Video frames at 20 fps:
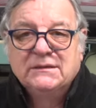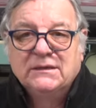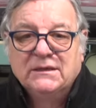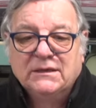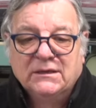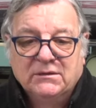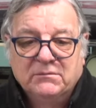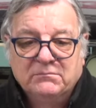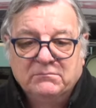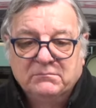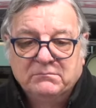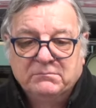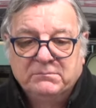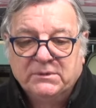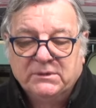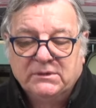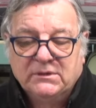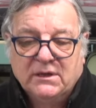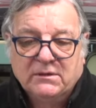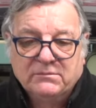
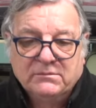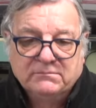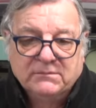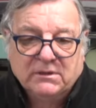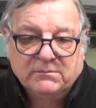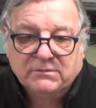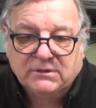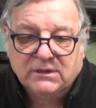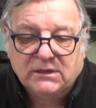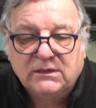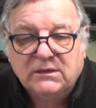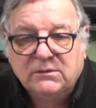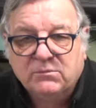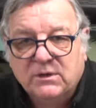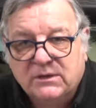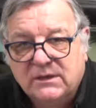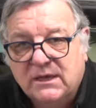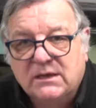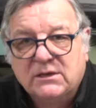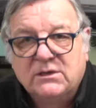But I'm thinking
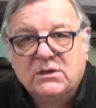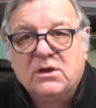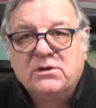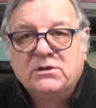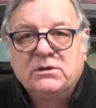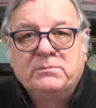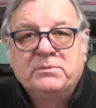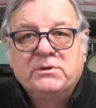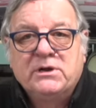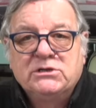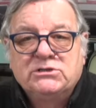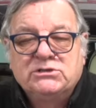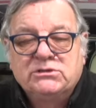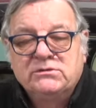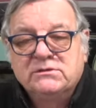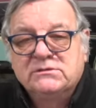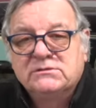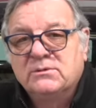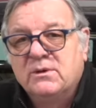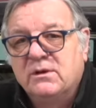with that kind of
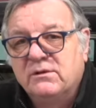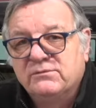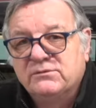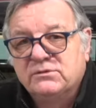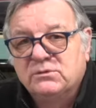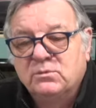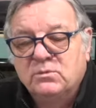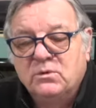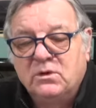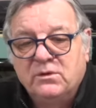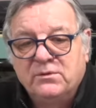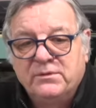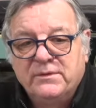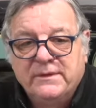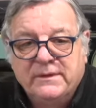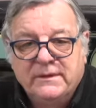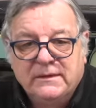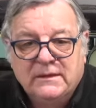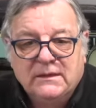pressure at 12-1,